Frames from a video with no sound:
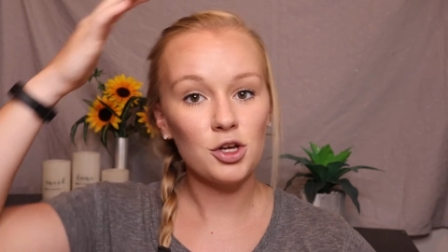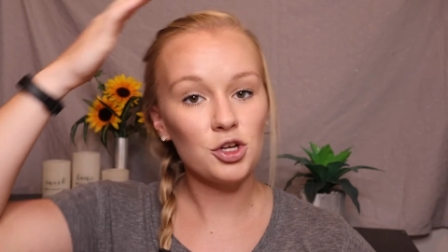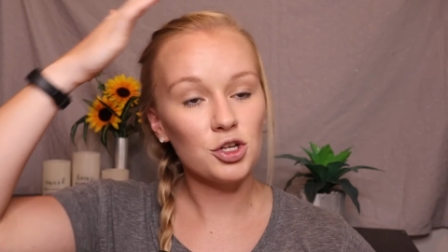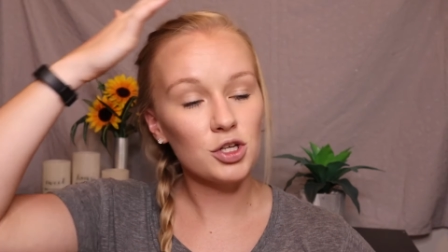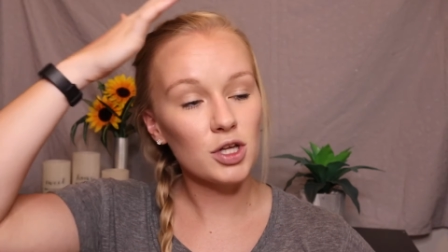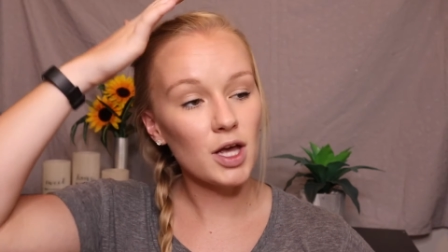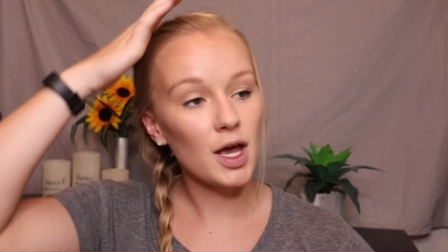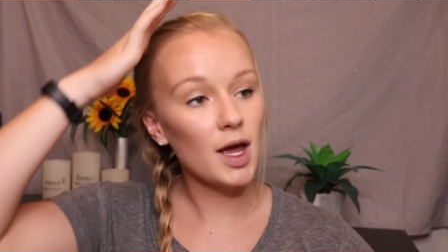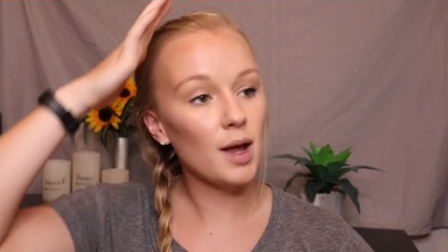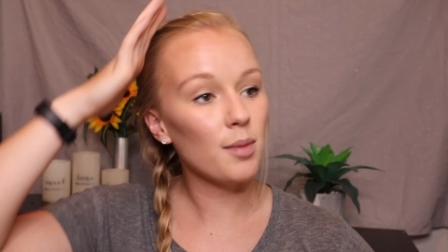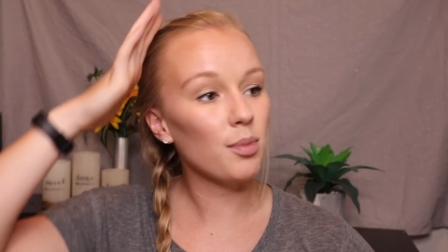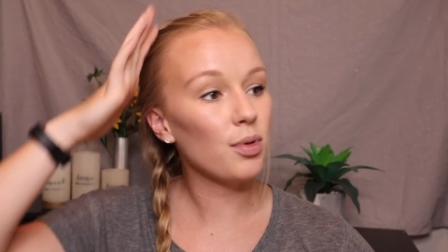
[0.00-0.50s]
You
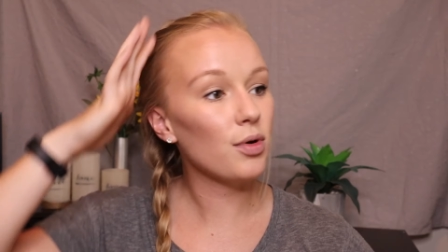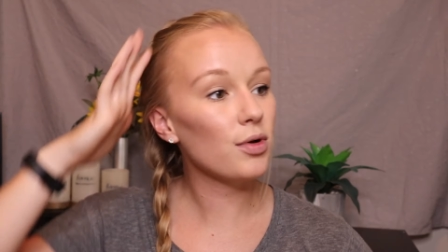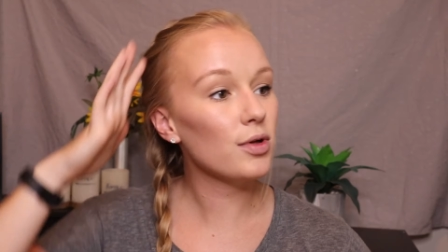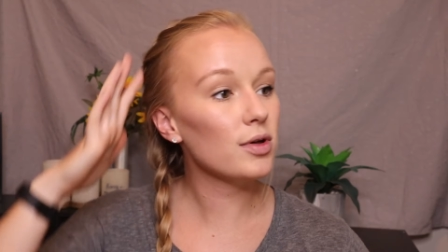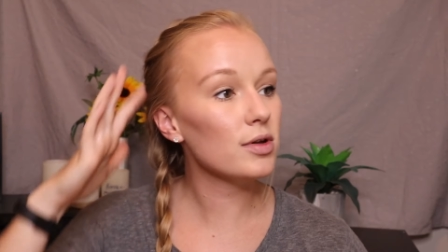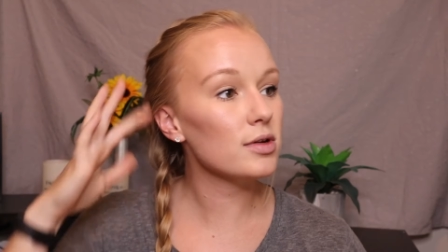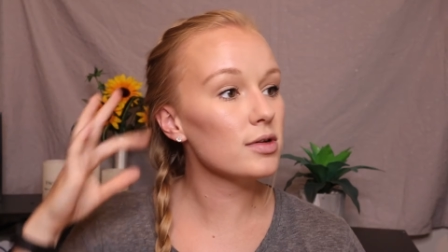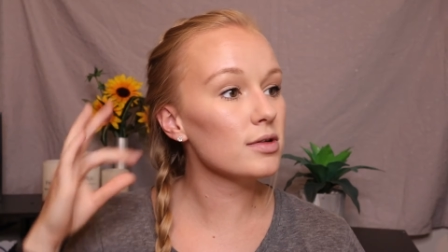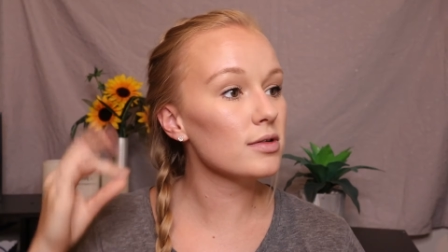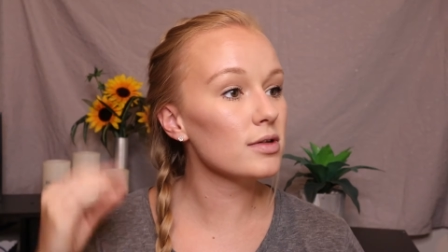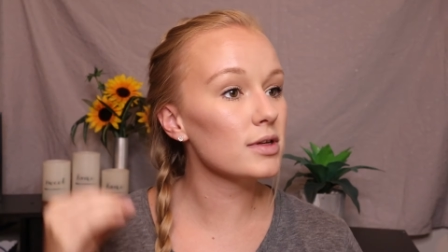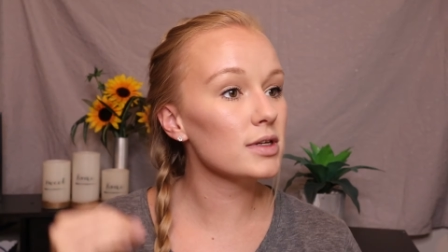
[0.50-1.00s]
just kind of pull
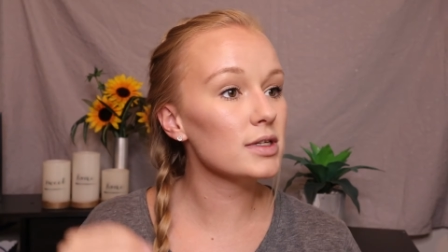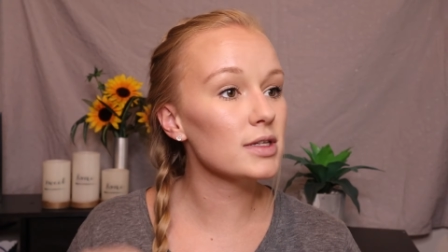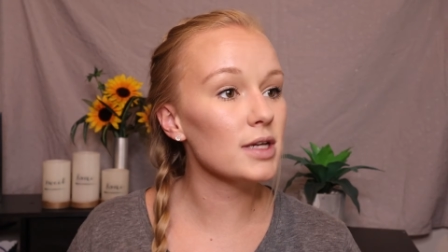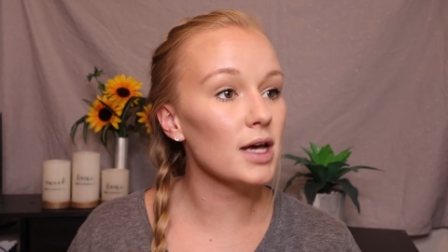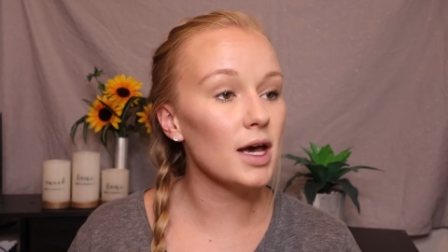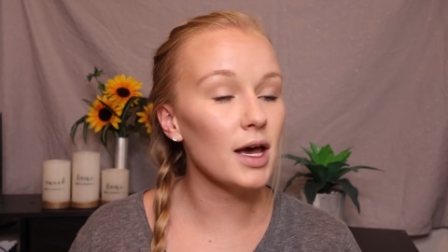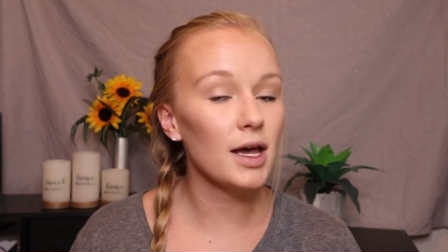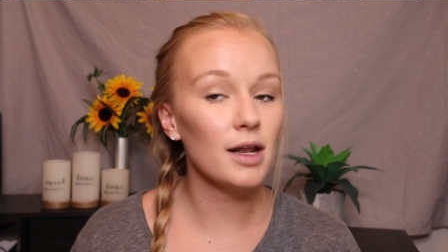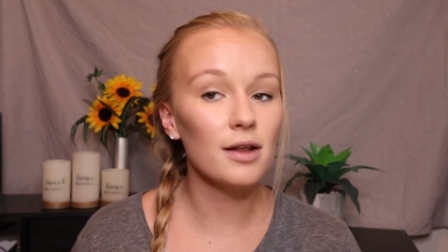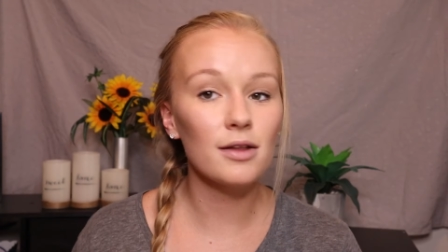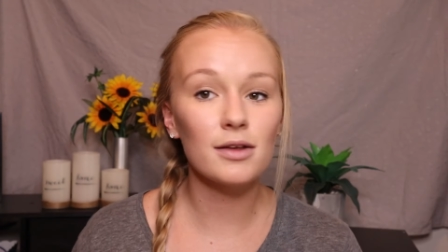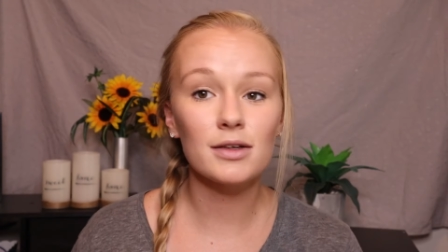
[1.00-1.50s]
it to the
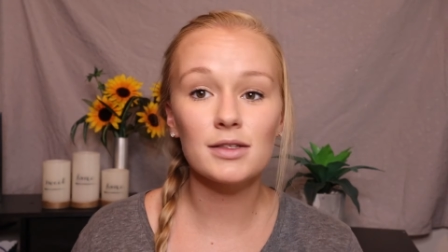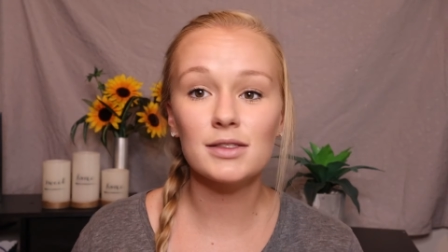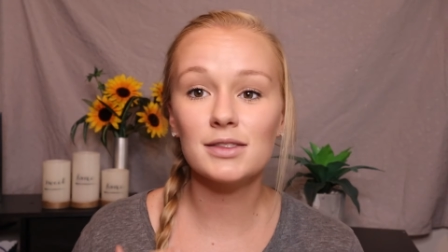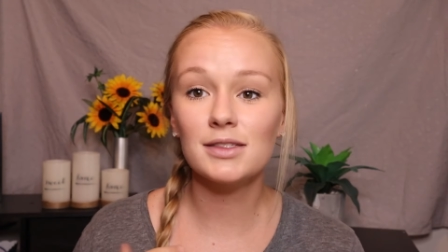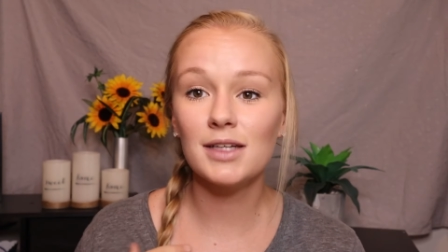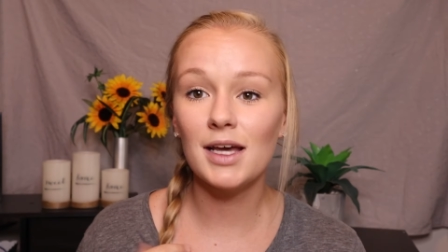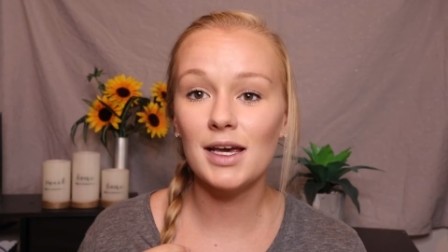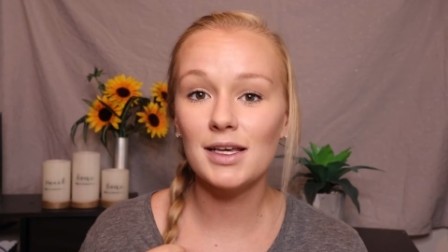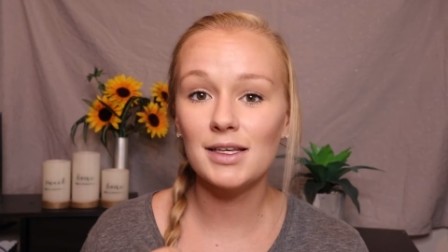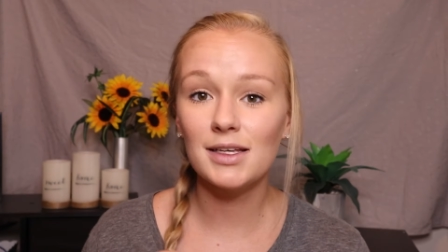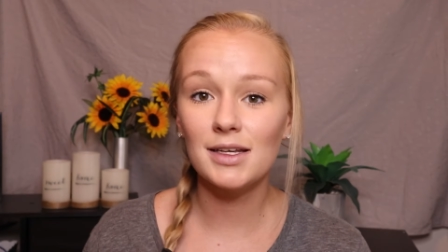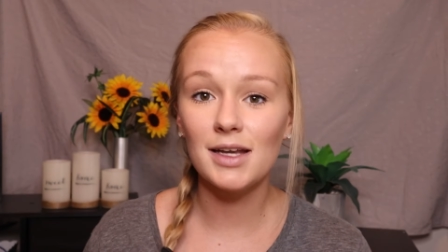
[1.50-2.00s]
side, it looks
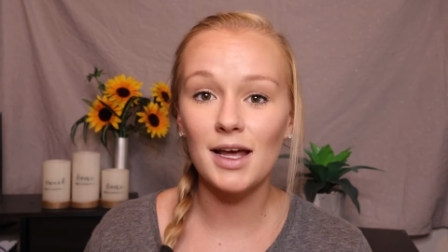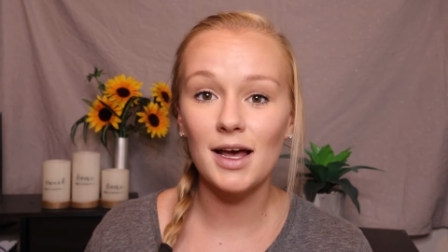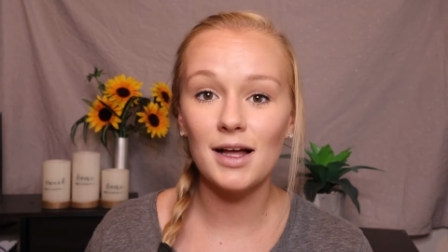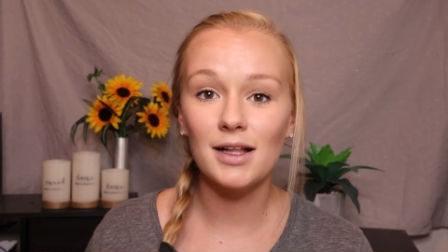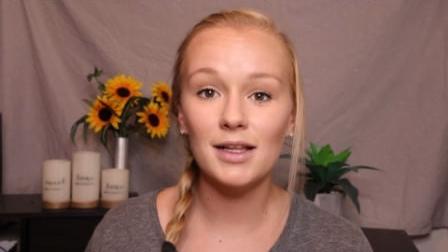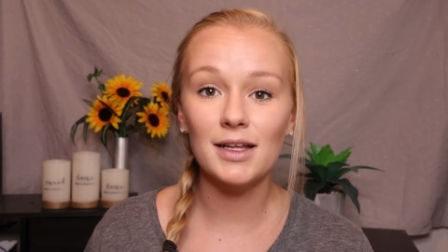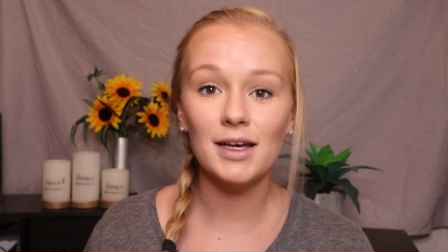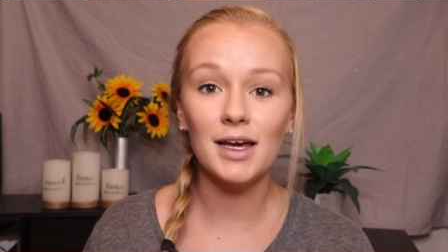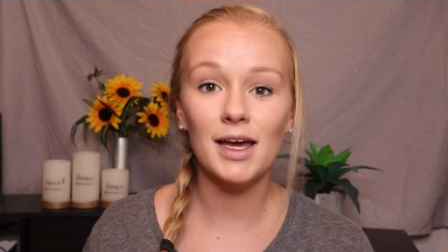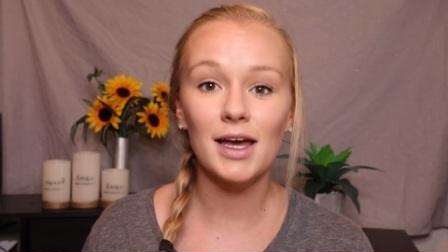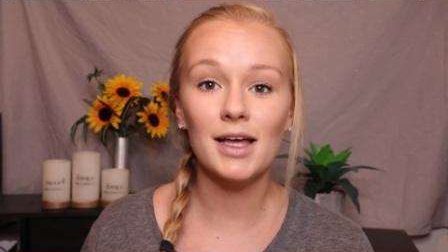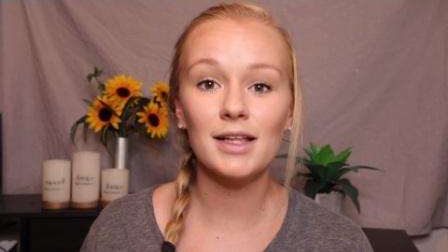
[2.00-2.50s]
nice and
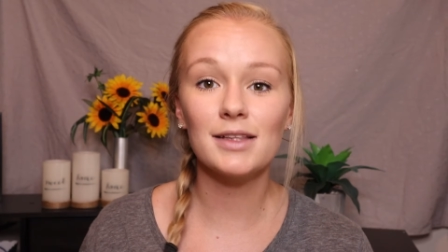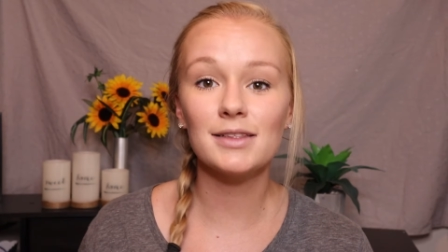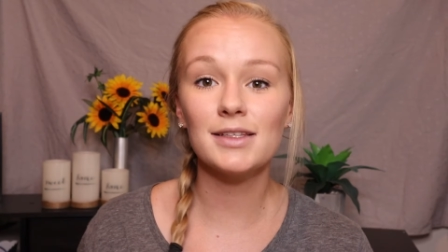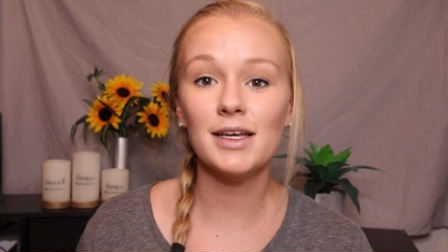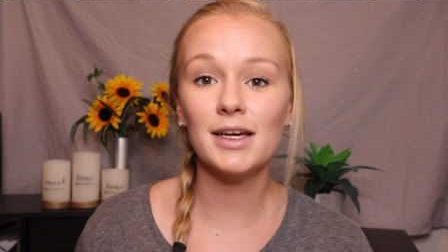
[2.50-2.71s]
elegant,